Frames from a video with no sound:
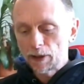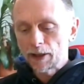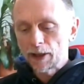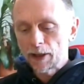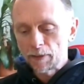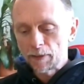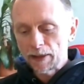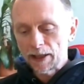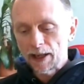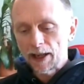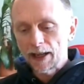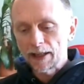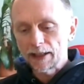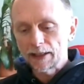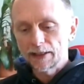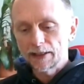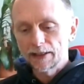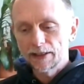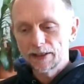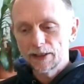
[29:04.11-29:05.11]
going to be like,
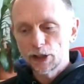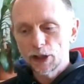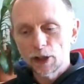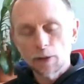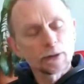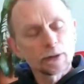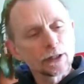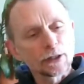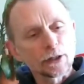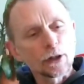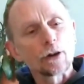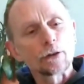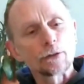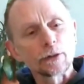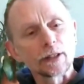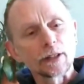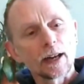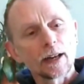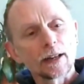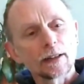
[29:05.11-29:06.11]
something's off
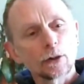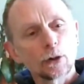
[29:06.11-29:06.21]
with that.